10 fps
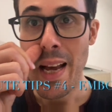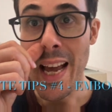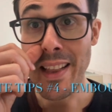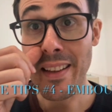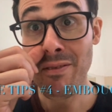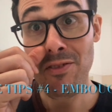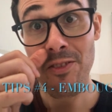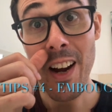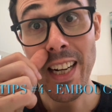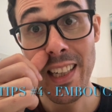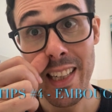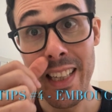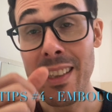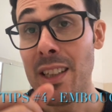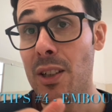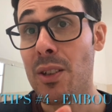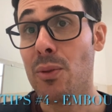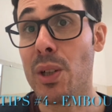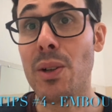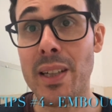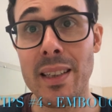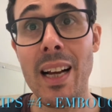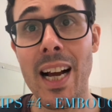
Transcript: And then finally, we're gonna